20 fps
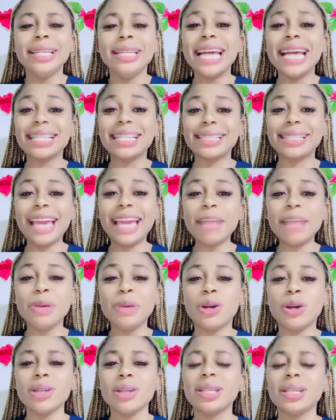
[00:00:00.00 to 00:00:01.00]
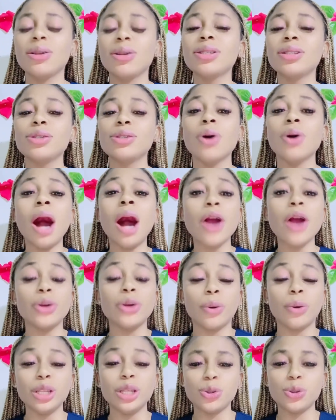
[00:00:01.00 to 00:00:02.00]
They are scared because they don't know how
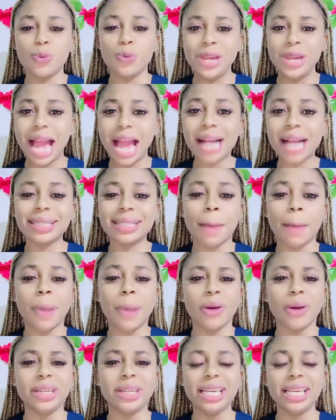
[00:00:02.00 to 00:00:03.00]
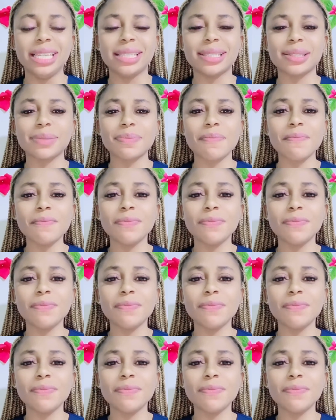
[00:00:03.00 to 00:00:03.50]
you're going to react about this.